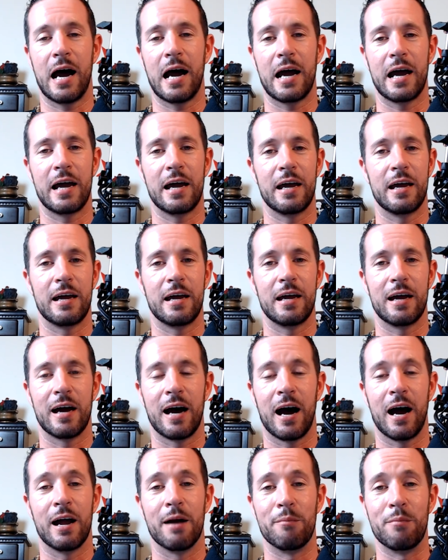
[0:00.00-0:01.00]
I
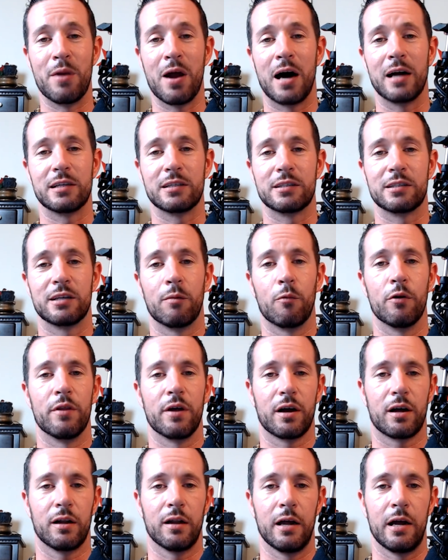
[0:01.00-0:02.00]
am not
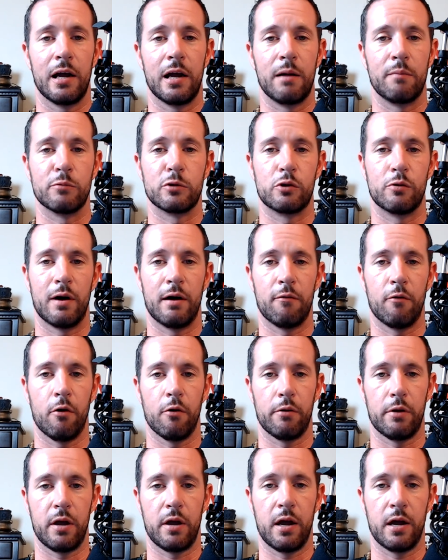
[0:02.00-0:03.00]
someone that claims to have
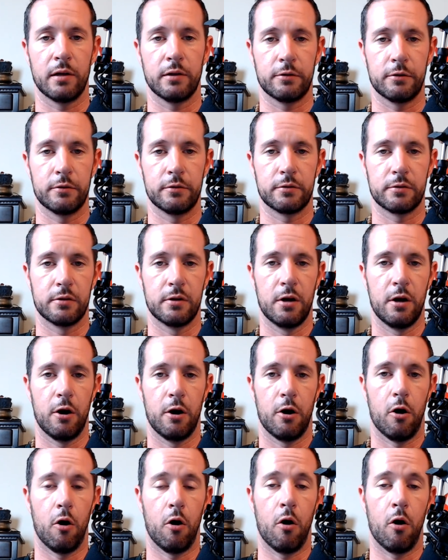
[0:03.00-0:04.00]
all the answers.
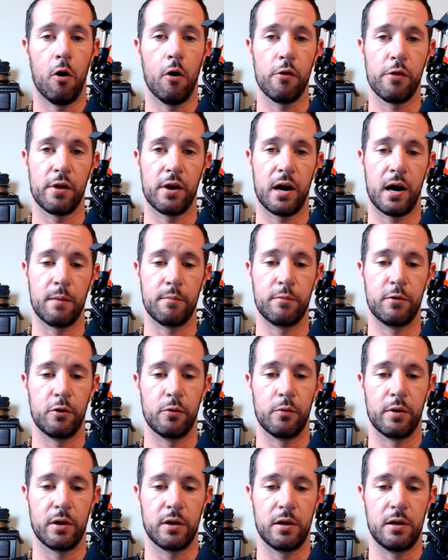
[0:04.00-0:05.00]
All that I'm
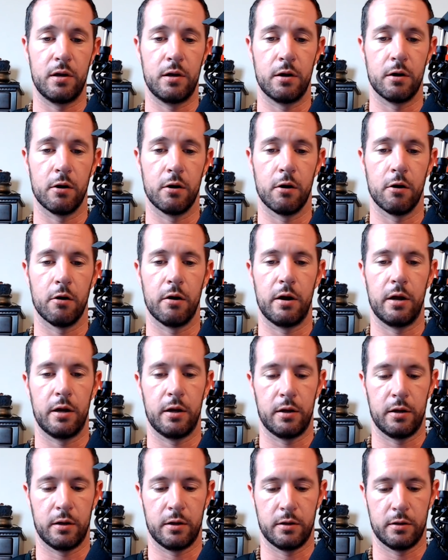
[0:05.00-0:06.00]
doing here
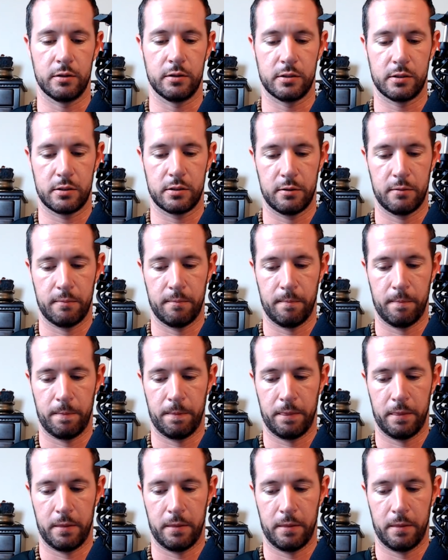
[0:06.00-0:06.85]
is